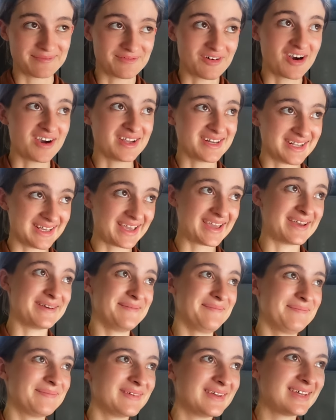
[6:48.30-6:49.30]
time riding him.
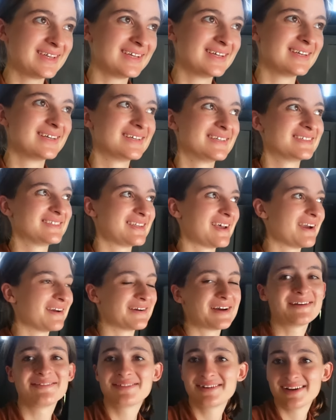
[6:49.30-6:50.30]
So
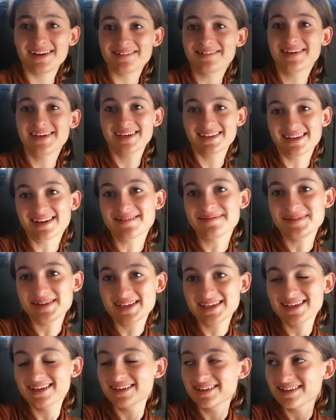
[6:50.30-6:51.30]
I feel like we can let
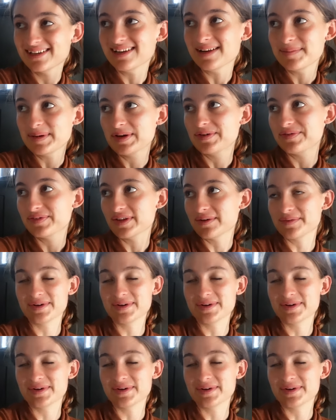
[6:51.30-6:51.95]
me let me off that